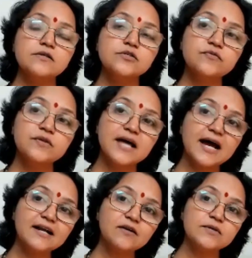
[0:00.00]
so for
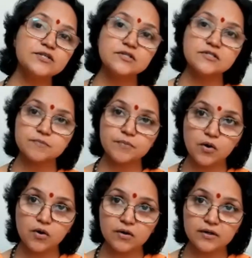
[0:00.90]
that which is
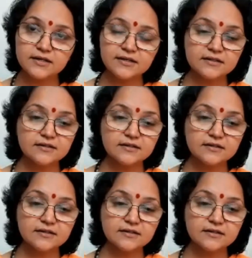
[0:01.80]
born